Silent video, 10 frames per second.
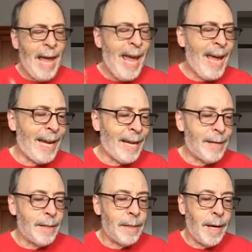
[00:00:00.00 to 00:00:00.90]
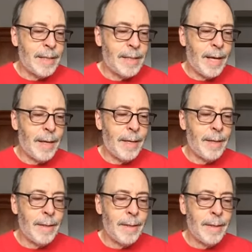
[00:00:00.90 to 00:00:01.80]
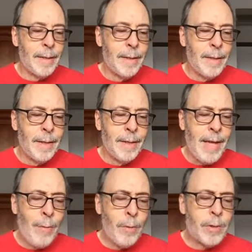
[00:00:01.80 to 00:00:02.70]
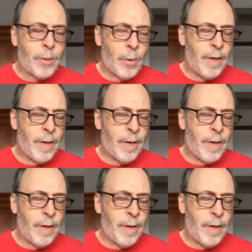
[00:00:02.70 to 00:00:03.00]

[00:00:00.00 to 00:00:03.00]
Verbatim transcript: Hey, I said, that was